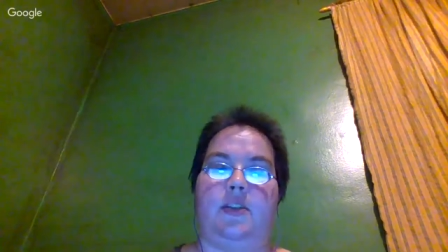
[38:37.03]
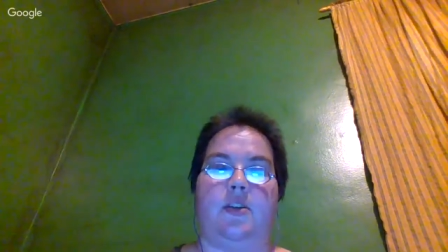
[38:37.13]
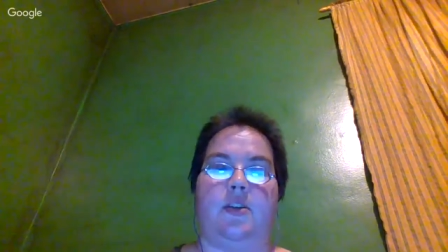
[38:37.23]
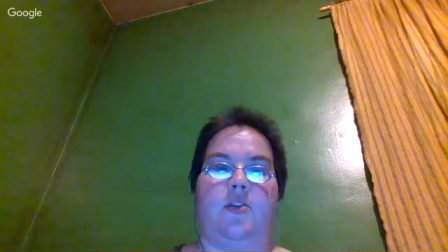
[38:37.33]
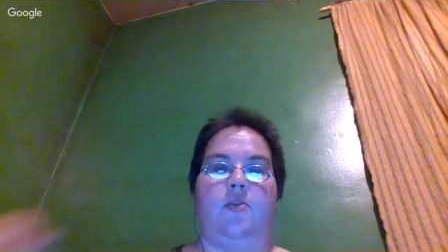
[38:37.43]

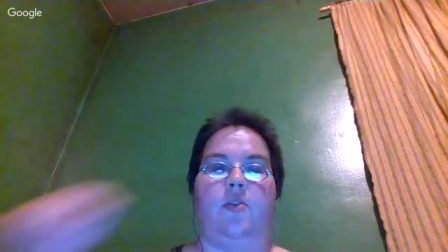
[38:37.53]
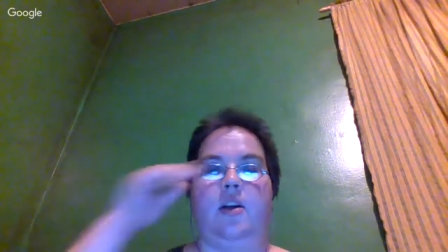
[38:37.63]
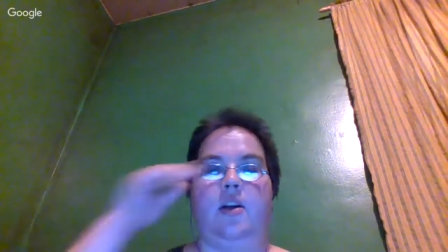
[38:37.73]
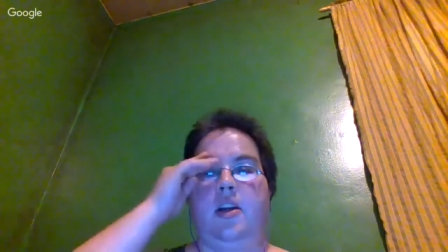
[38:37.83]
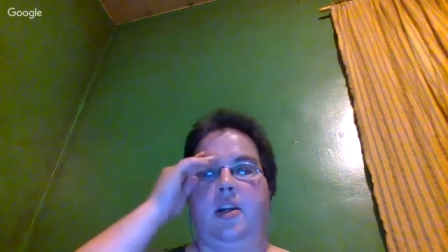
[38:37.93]
So
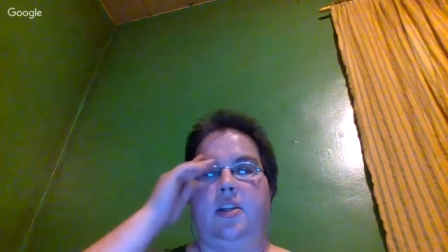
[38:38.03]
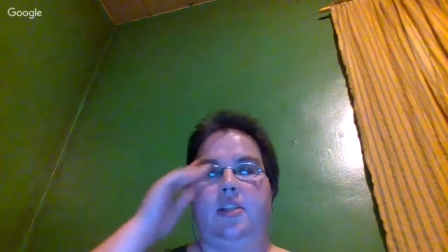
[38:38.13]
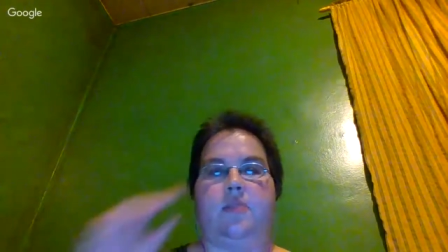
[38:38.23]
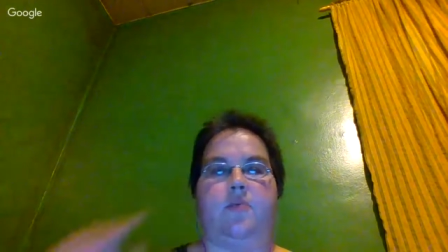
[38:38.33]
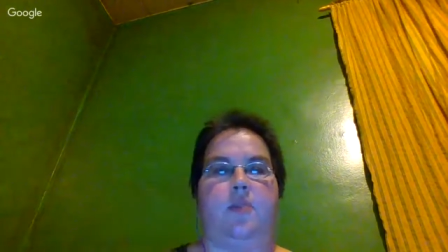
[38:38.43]

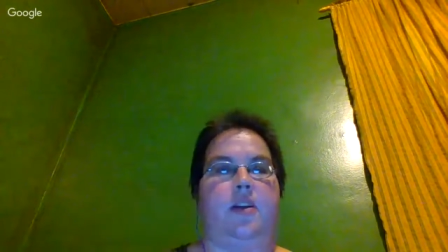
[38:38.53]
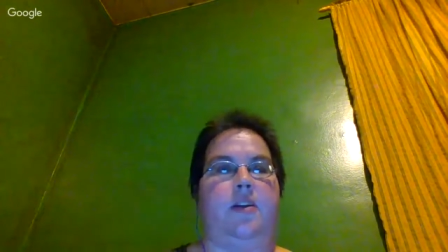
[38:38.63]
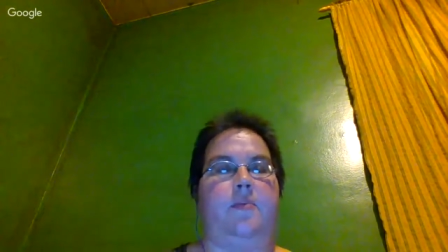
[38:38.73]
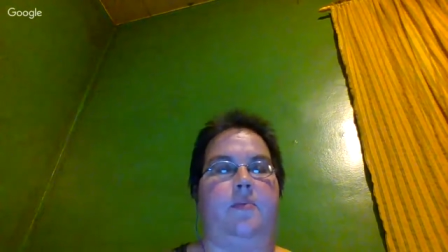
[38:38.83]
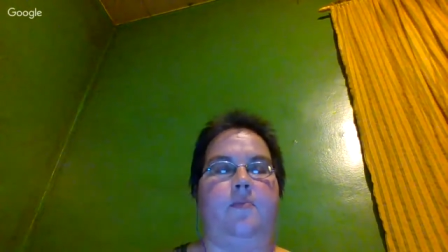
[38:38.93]
just wanted
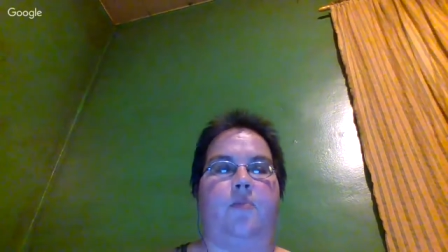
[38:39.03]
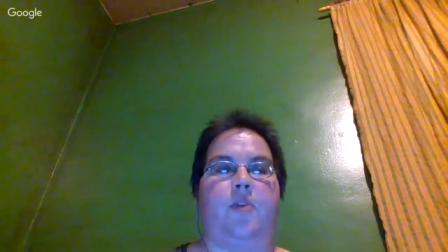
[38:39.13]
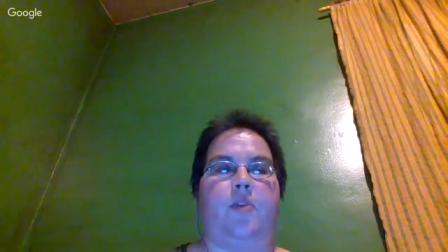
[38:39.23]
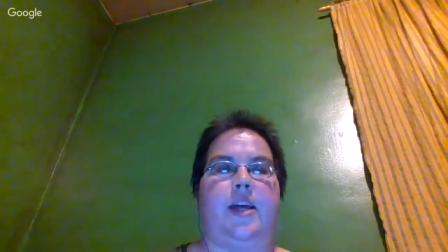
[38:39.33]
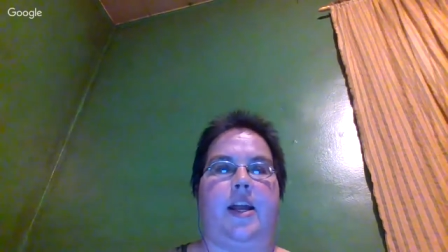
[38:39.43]
to
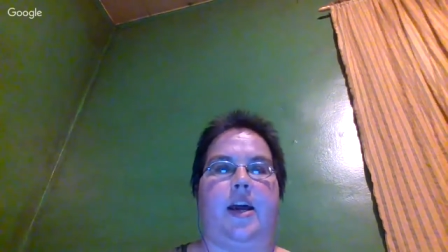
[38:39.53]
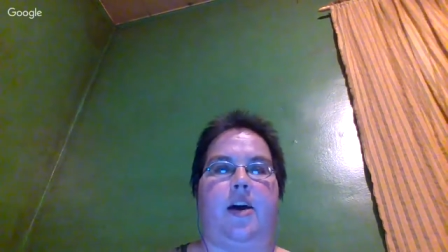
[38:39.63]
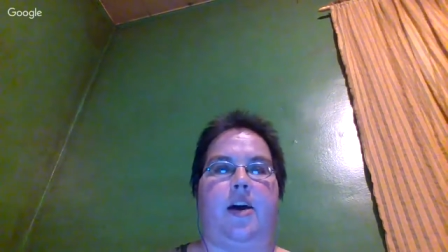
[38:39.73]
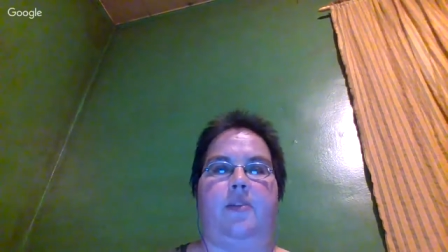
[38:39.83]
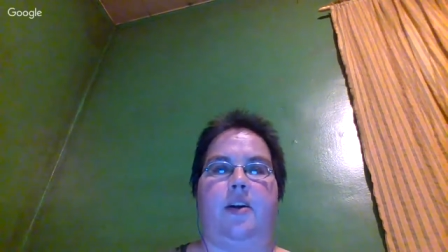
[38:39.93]
point that
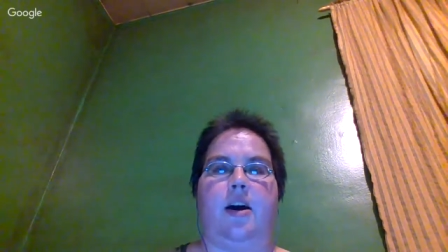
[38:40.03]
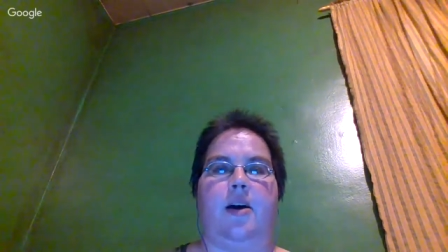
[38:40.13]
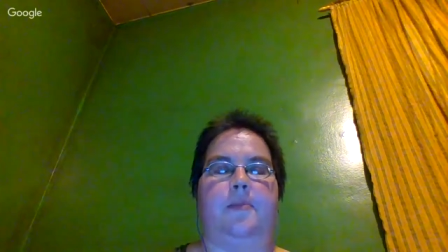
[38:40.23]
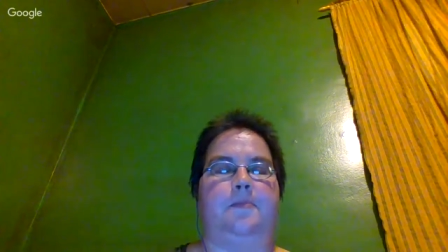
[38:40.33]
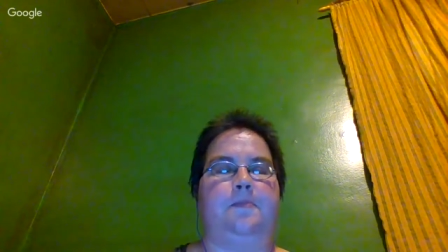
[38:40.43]
out.
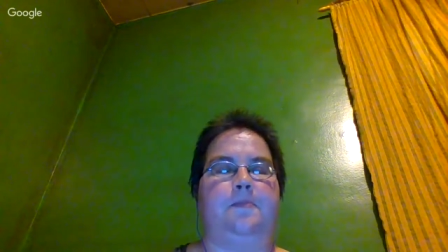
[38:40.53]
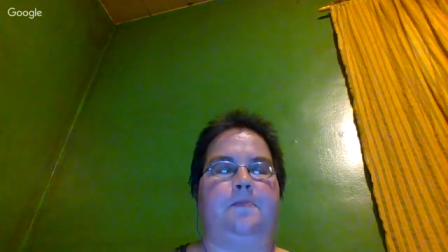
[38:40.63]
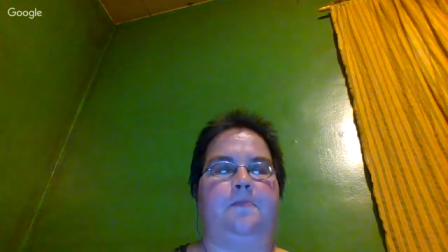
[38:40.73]
Um,